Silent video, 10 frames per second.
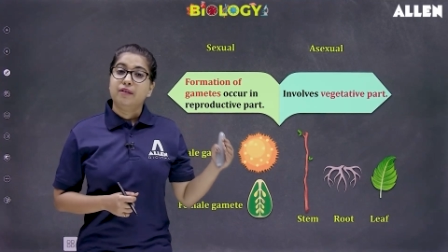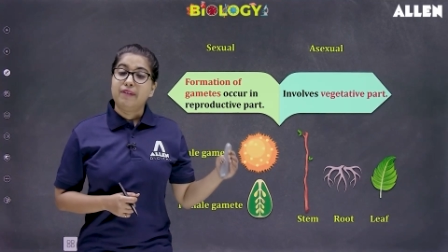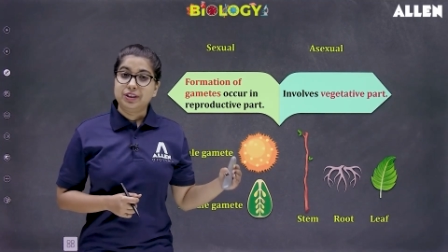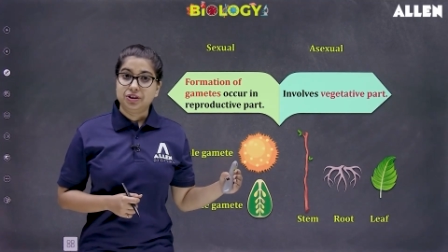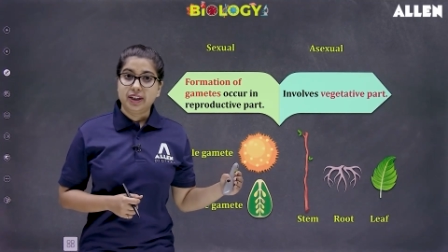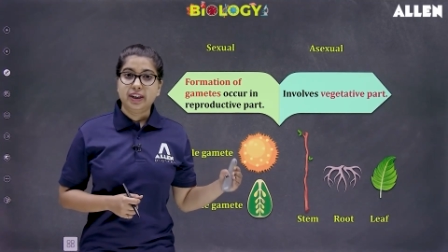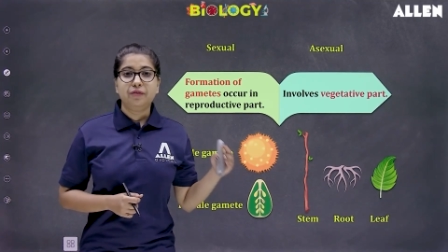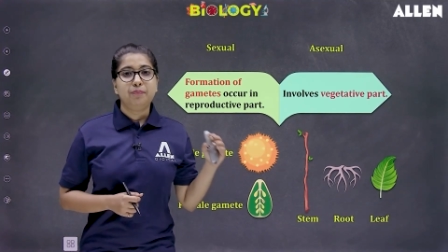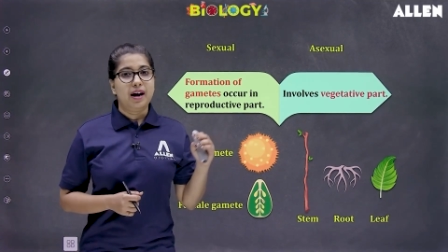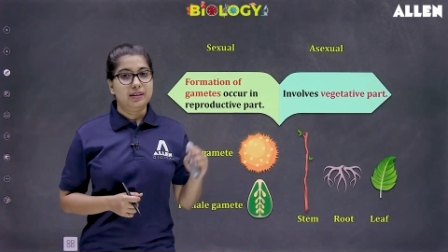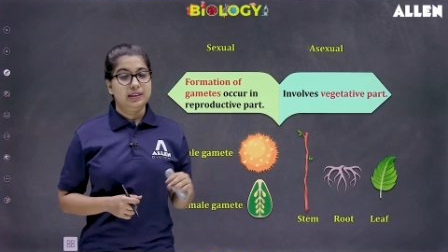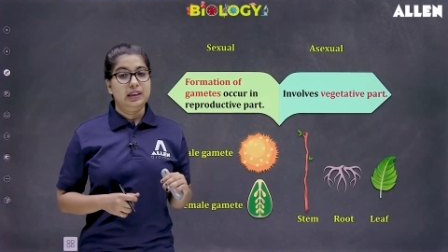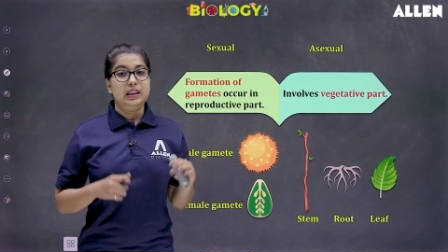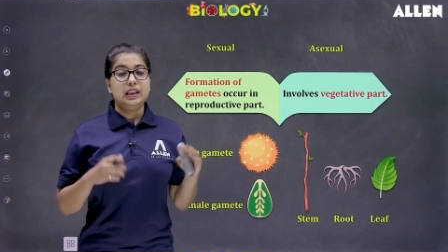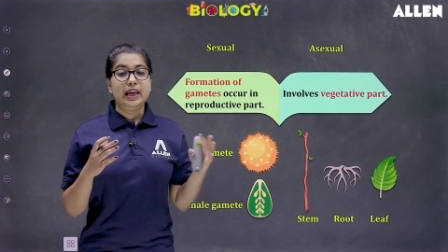Vegetative parts,
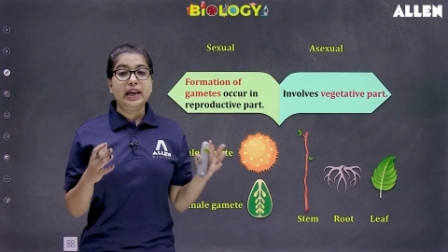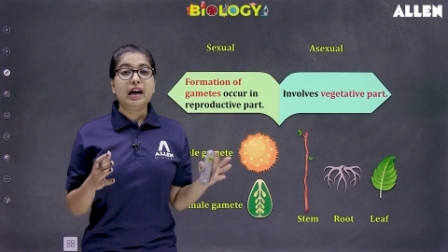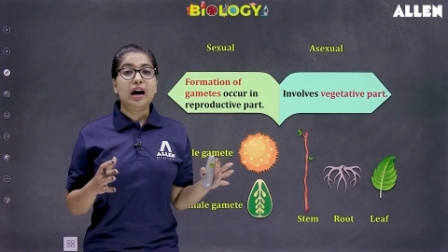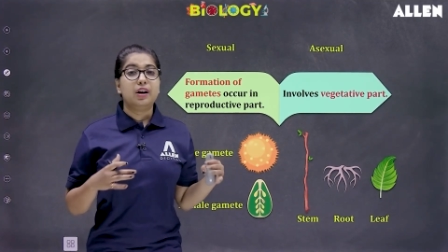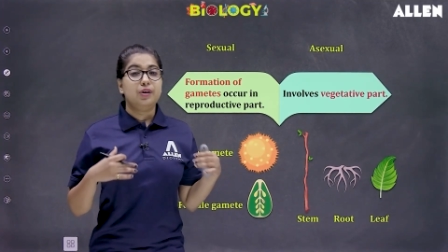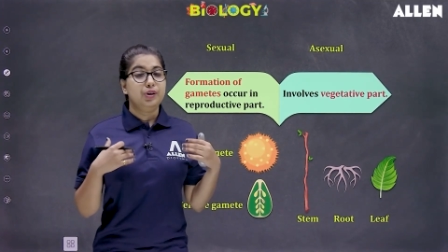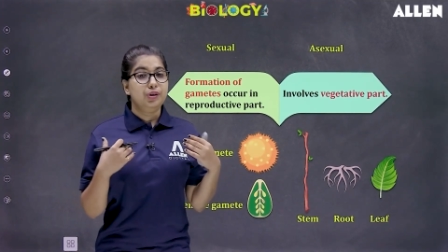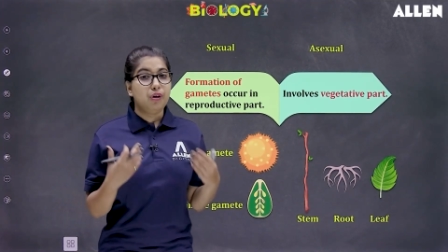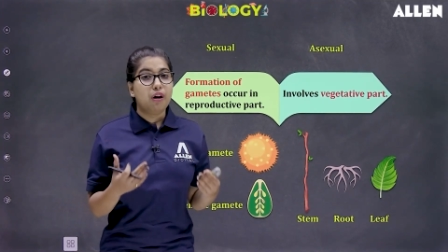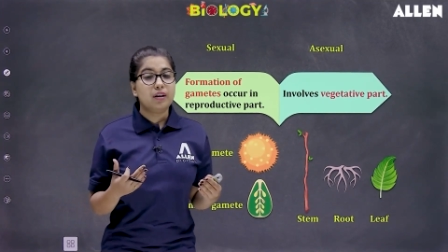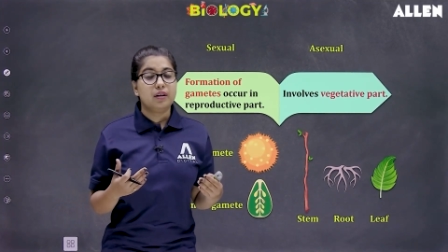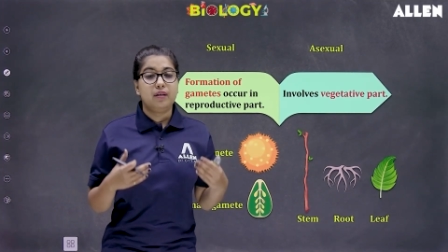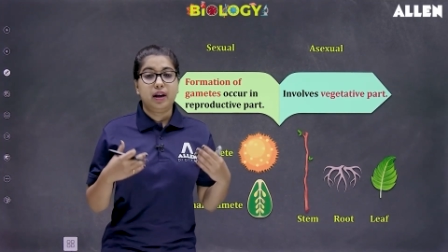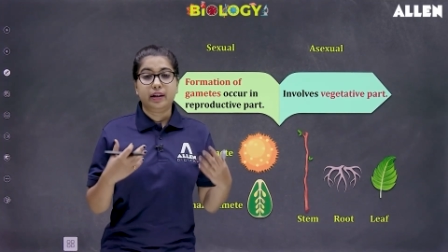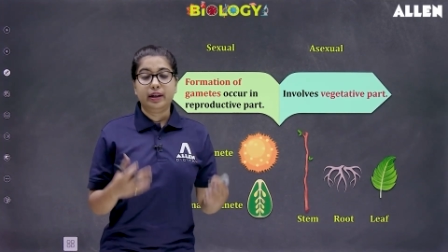they are not
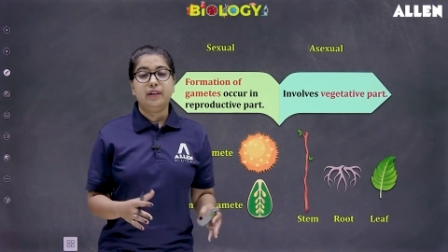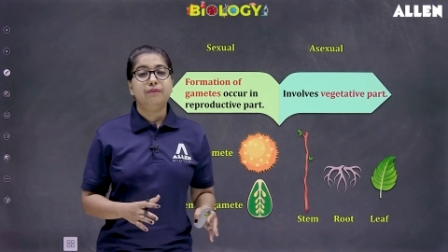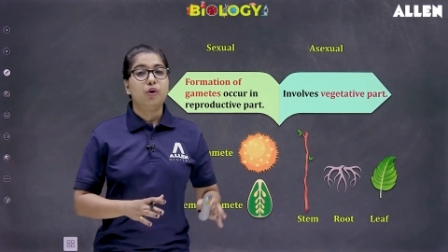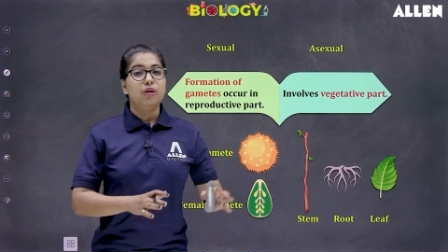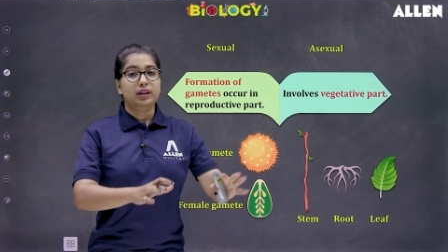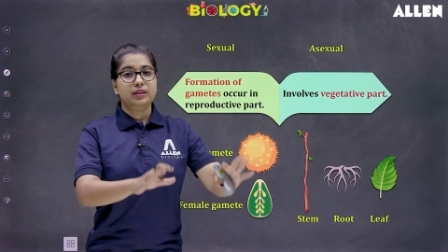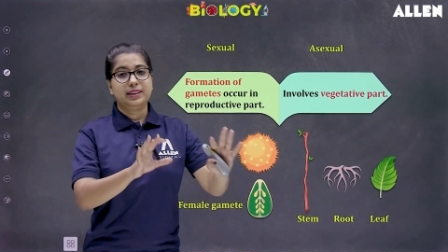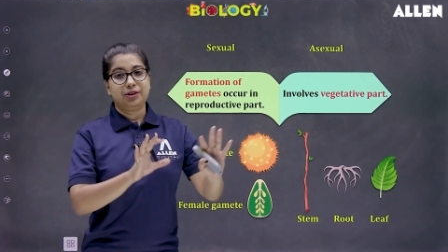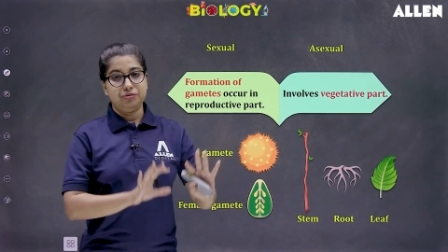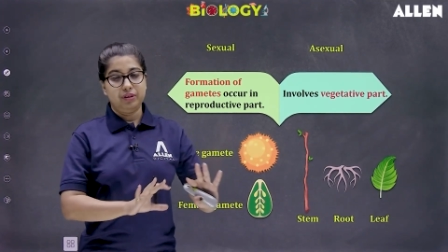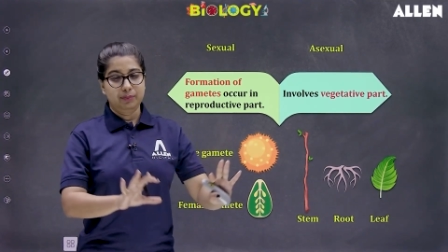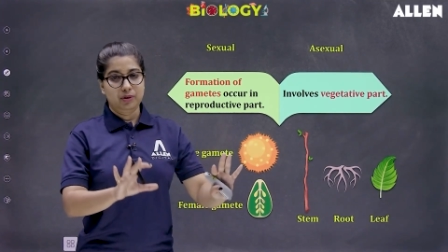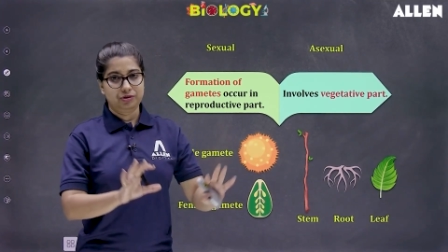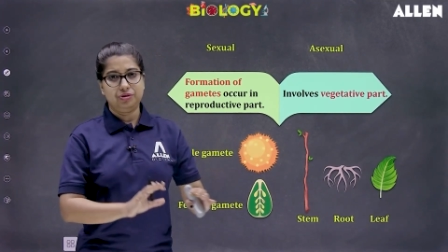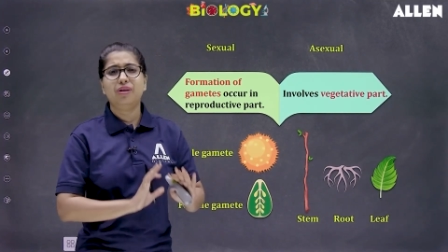directly involved in sexual
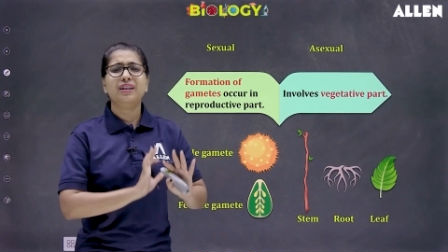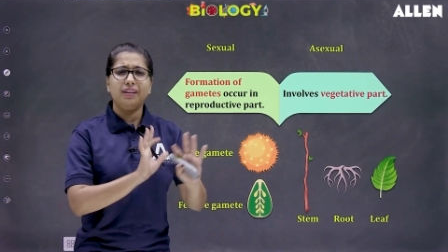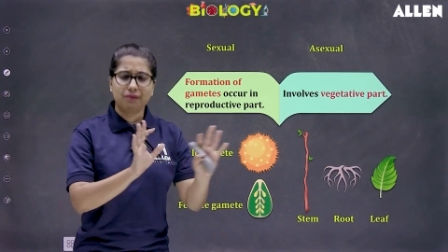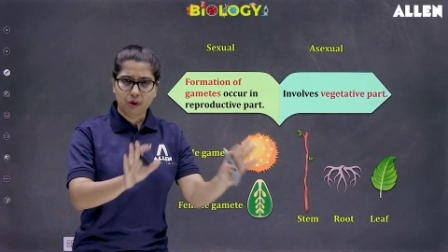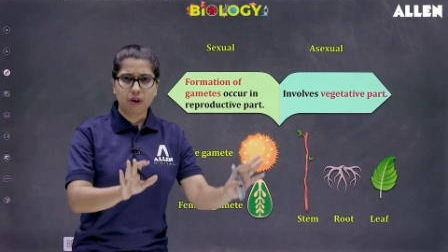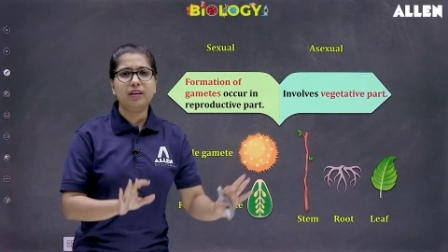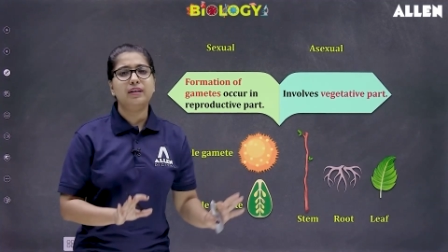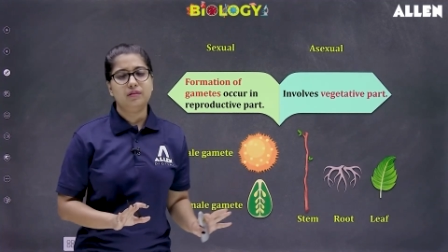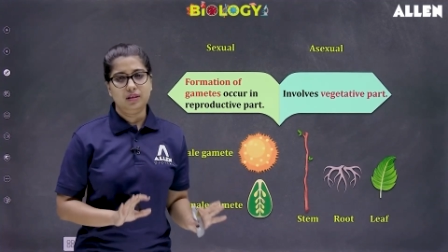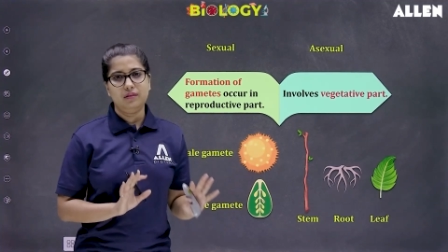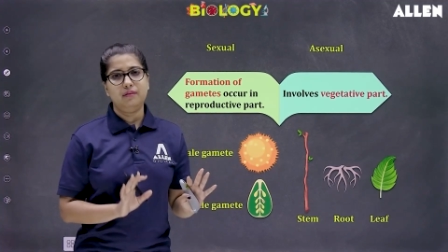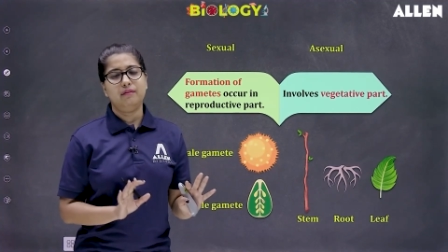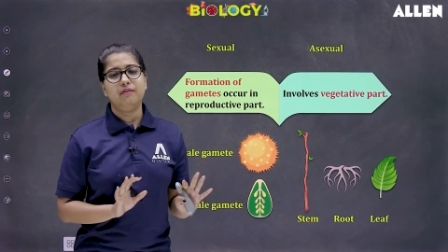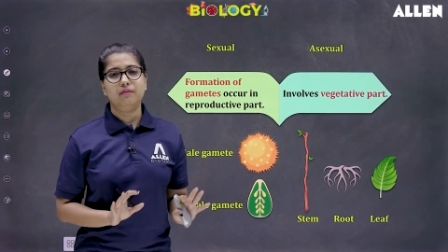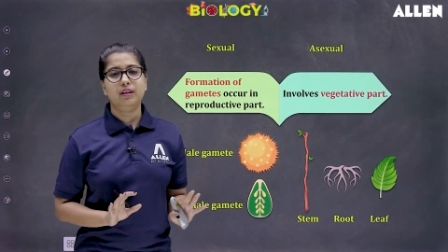reproduction, not involved in
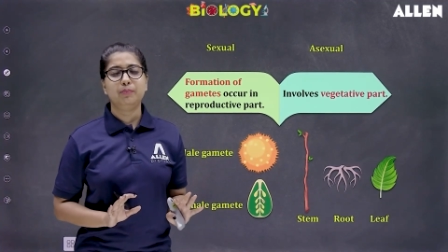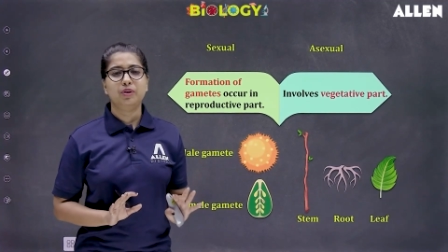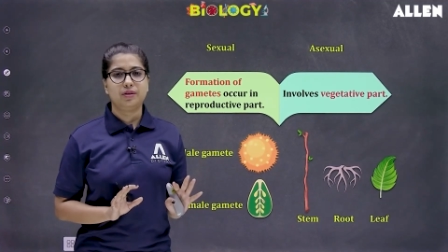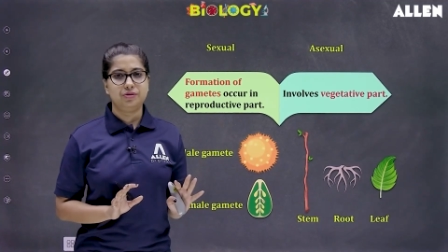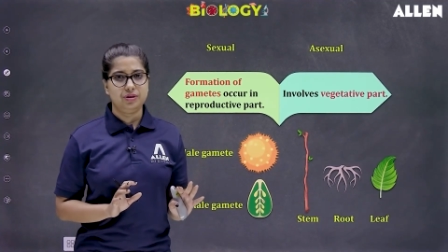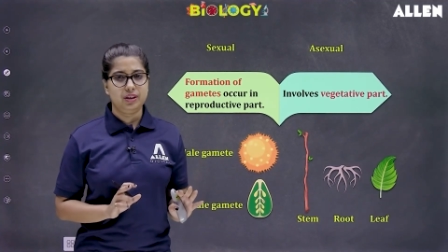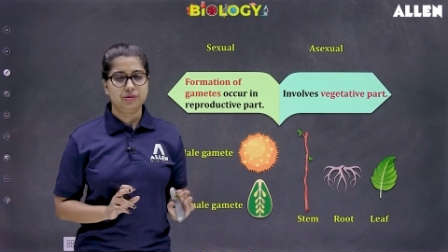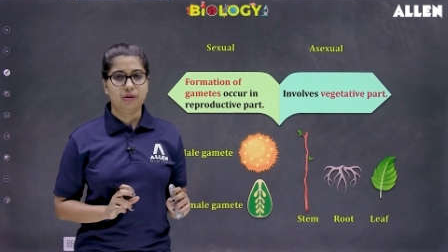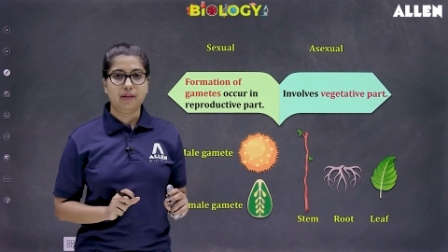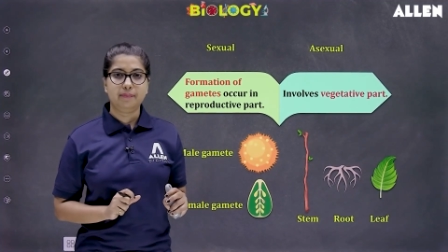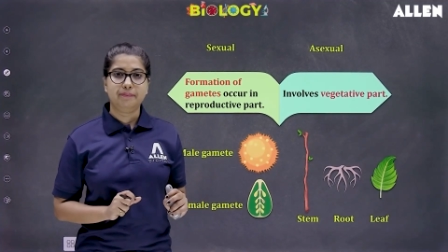reproduction at all.